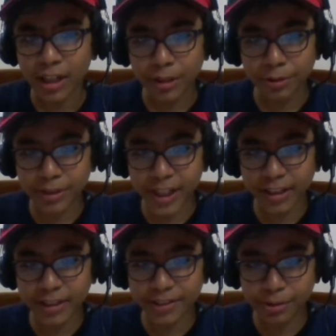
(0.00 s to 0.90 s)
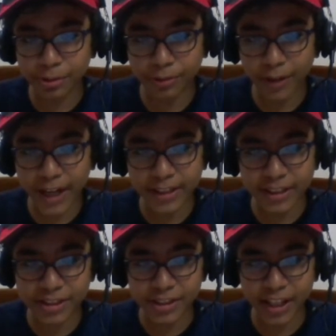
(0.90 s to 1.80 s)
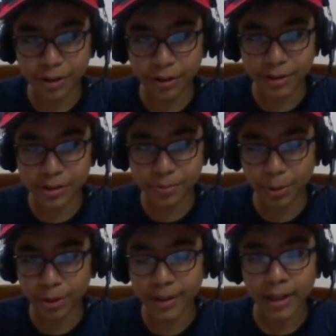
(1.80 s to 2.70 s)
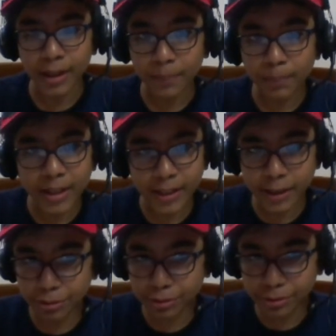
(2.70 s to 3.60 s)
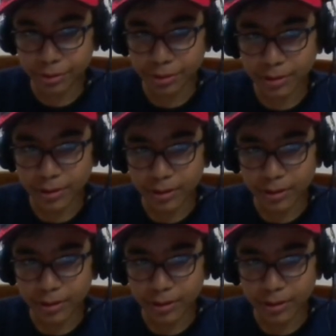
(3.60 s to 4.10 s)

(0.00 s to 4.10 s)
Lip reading: to take this rook via this check on this pawn, but he took so.